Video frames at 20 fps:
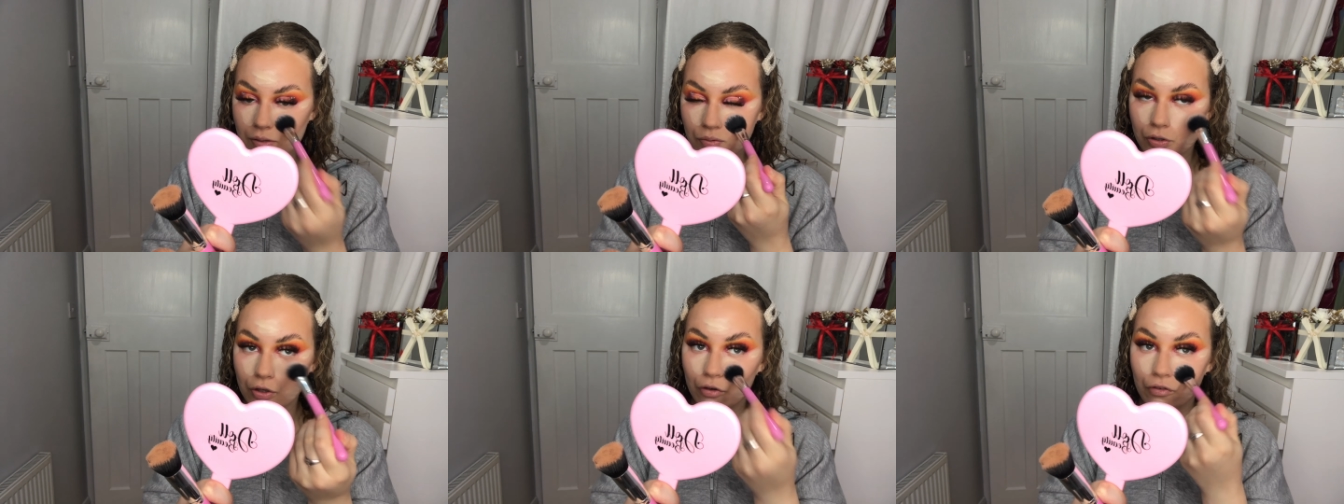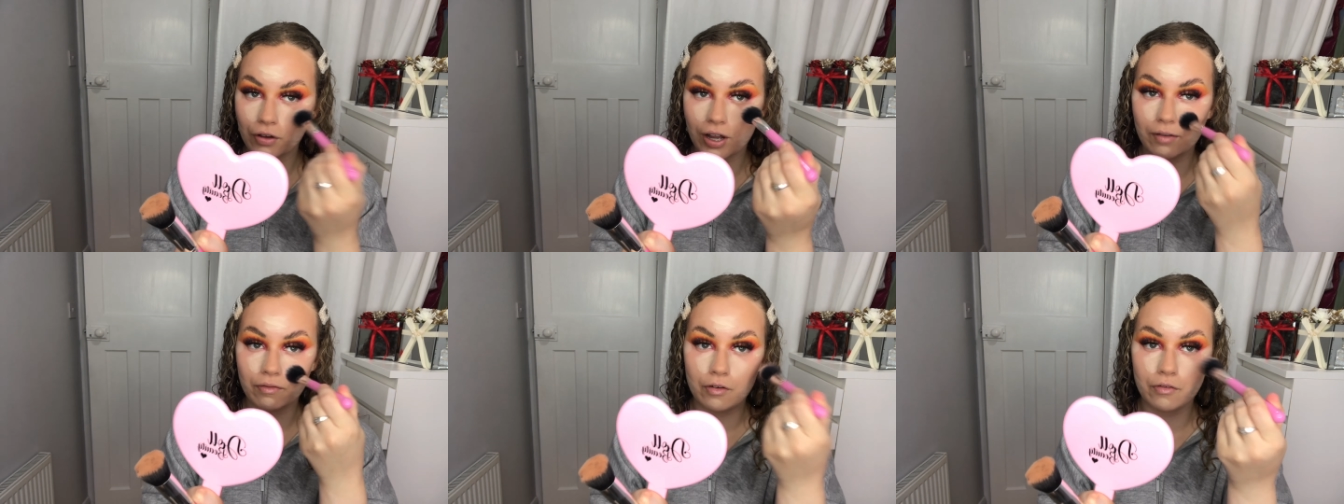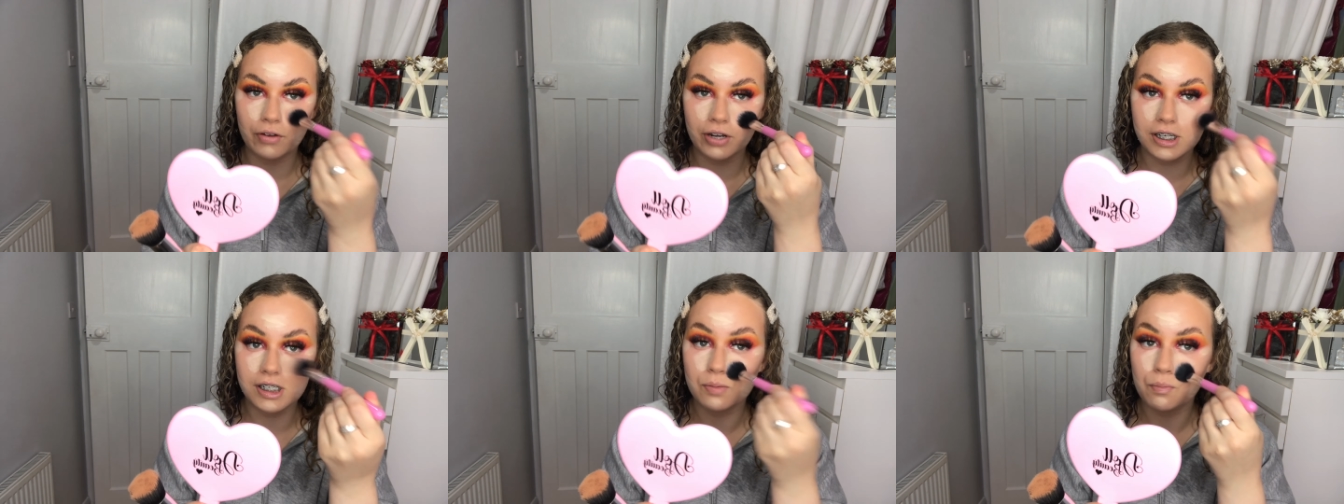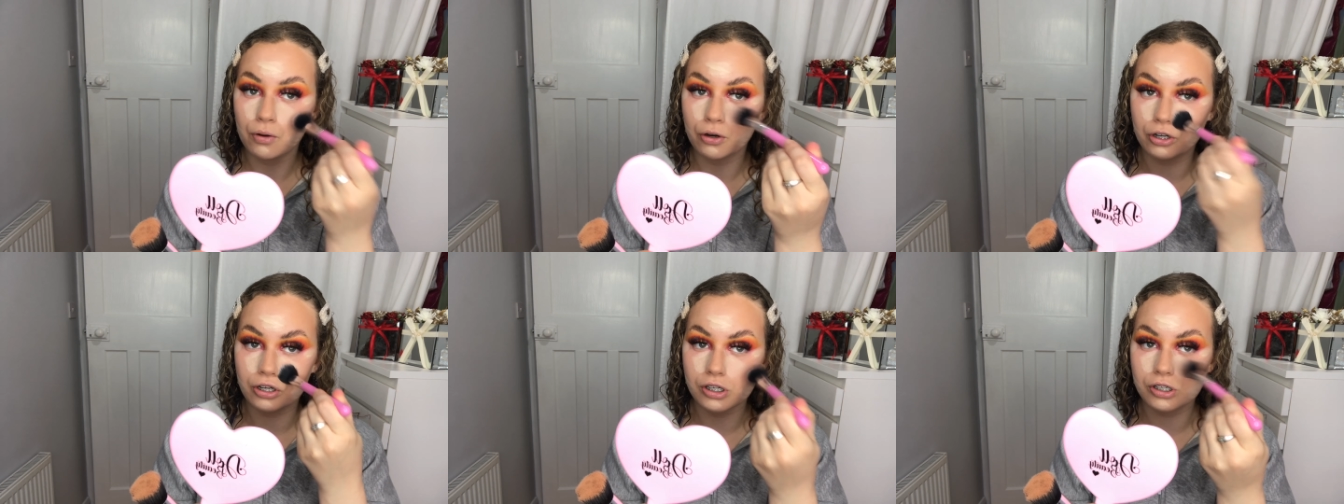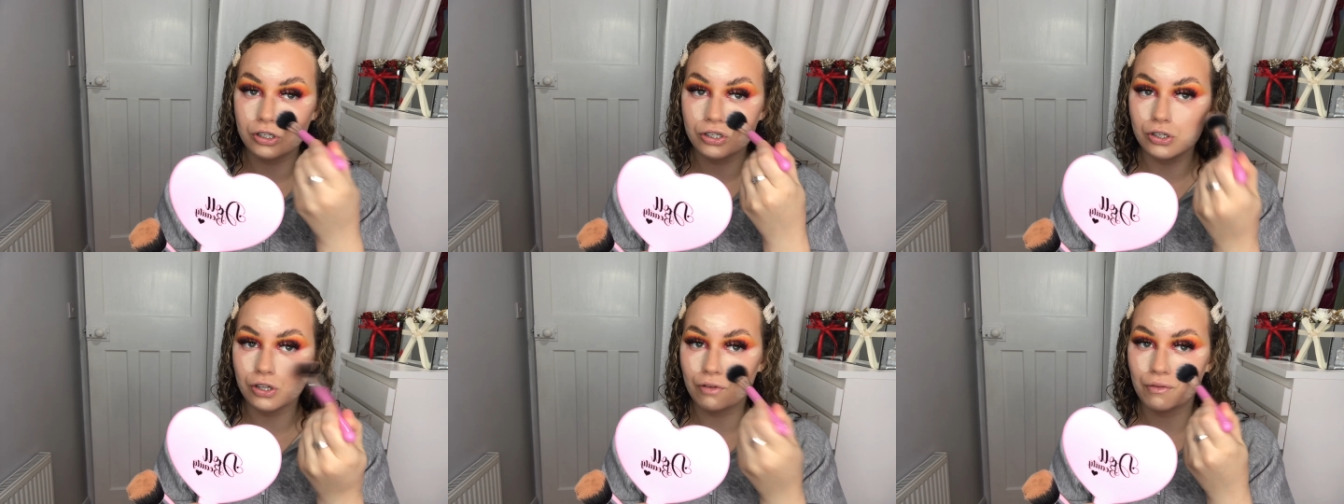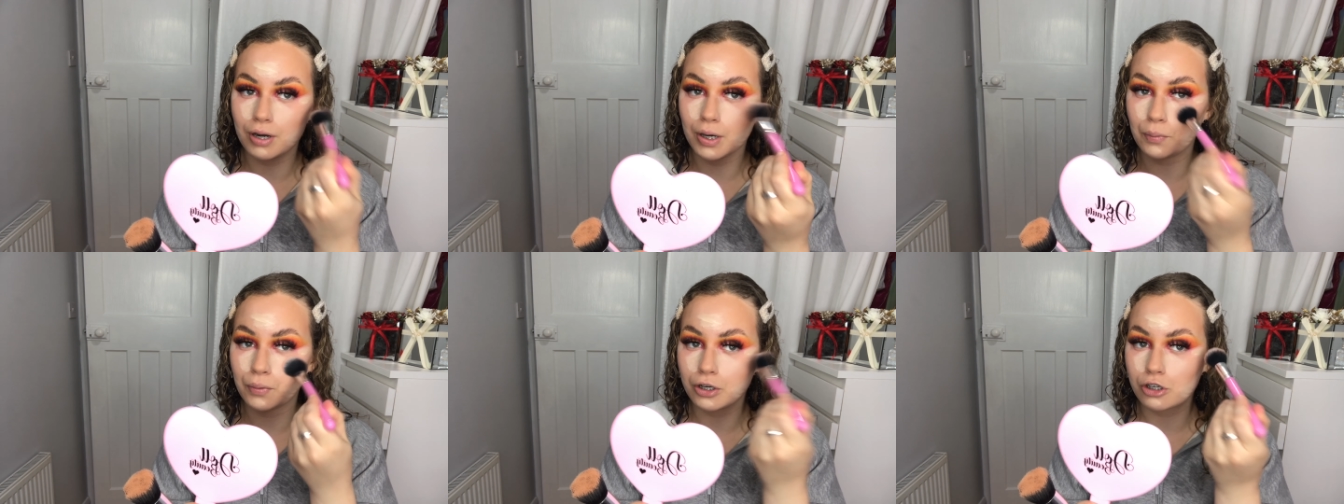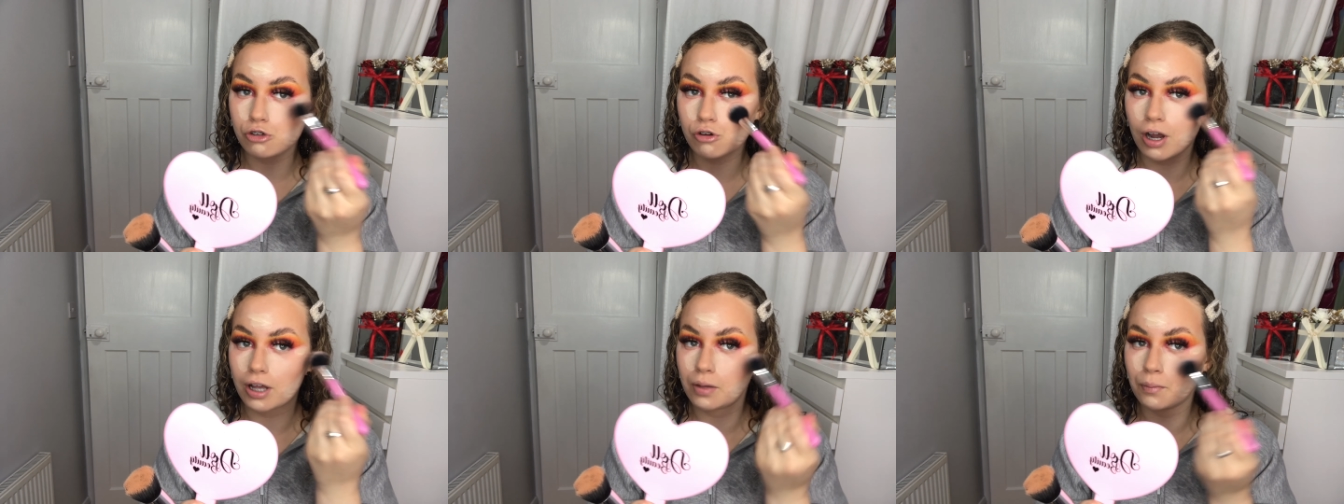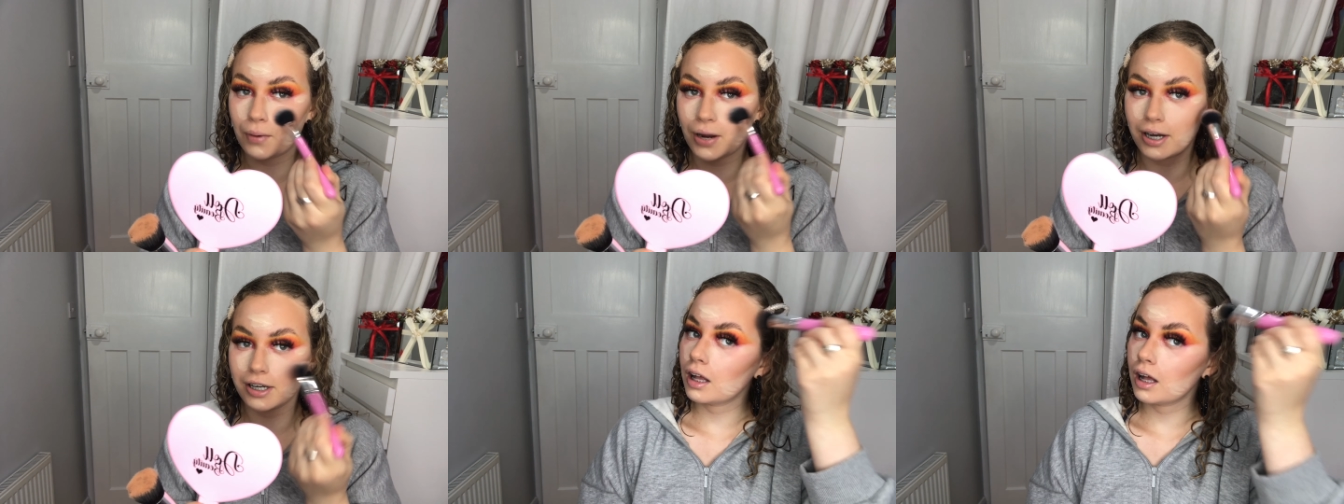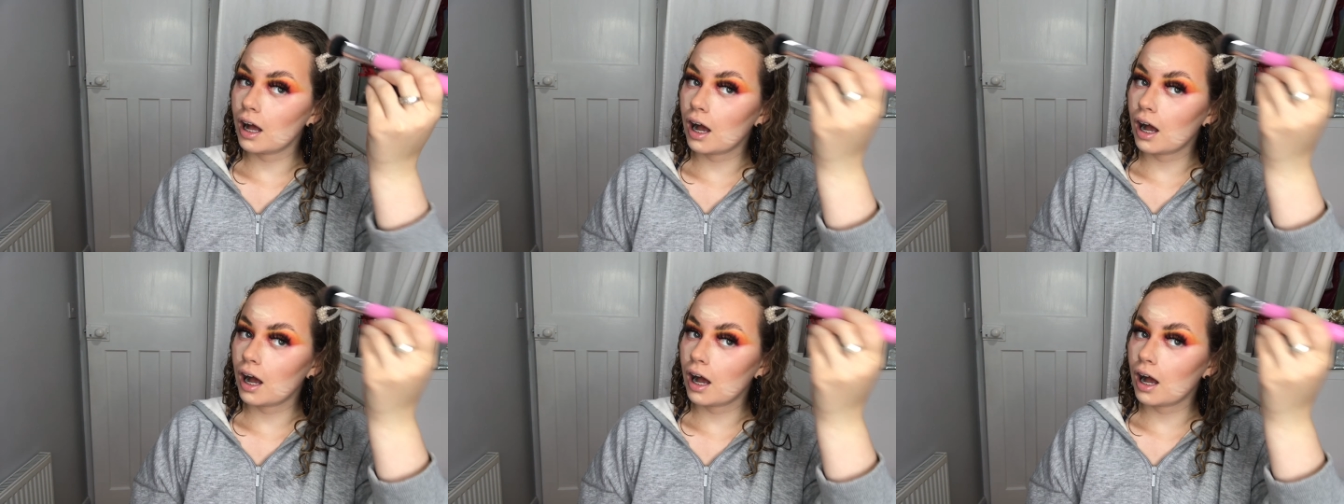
your favourite Fenty products because I really want to try the brand.